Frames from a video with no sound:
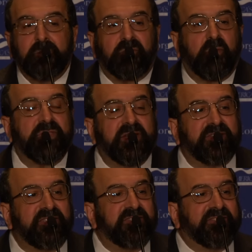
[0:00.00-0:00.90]
Before the
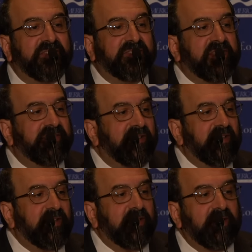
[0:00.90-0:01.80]
1960s,
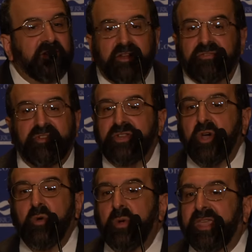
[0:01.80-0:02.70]
there's
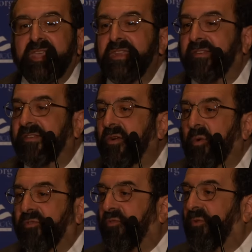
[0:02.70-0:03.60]
no hint
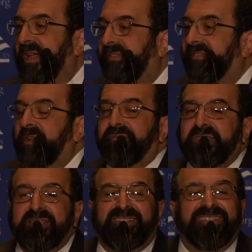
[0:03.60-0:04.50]
or trace of
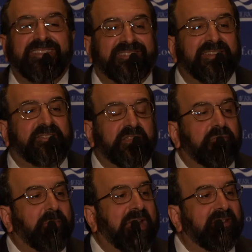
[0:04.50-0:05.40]
the existence
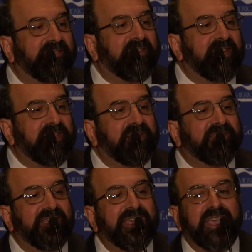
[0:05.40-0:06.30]
of
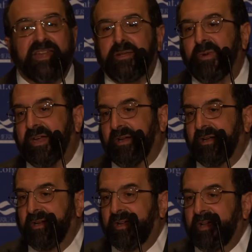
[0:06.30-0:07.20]
Palestinians anywhere.
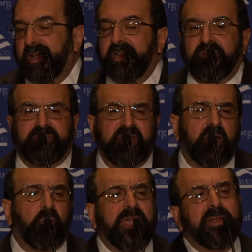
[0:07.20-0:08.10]
And you say,
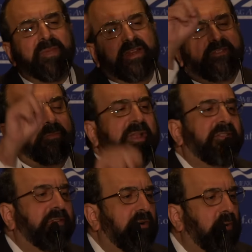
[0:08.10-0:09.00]
now wait a minute,
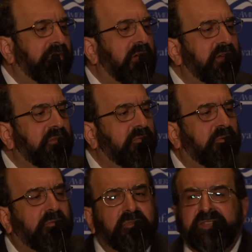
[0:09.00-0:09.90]
Spencer, hold on, you
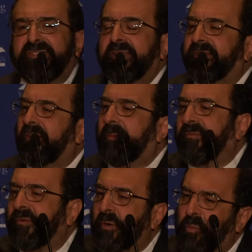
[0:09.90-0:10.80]
greasy
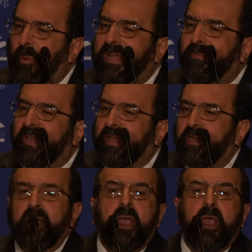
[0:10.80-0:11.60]
Islamophobe, wait a minute.